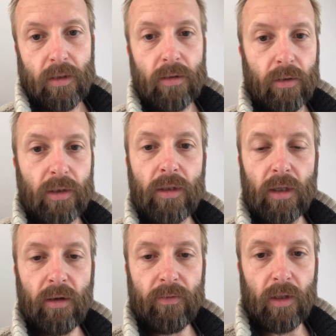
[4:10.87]
So
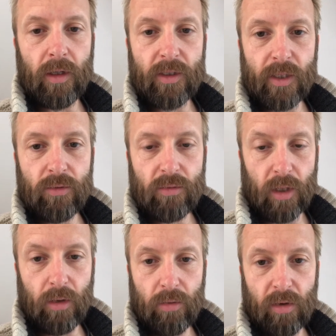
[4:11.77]
the
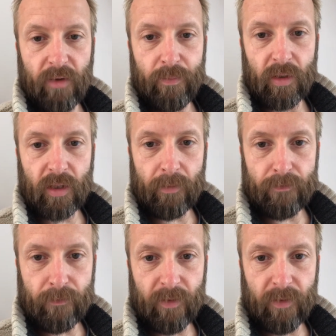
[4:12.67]
local government can